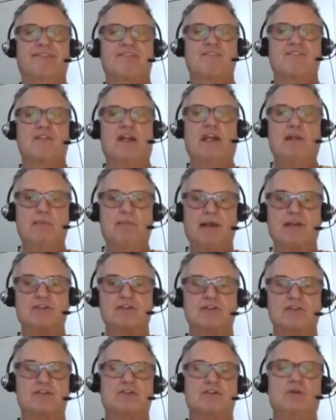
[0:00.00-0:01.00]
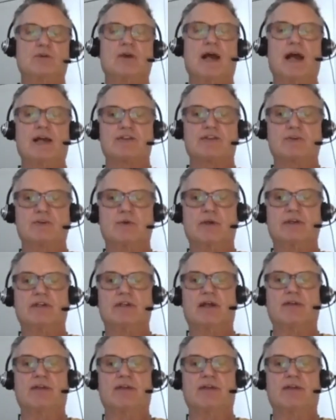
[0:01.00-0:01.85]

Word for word: And he mentions two guys who had done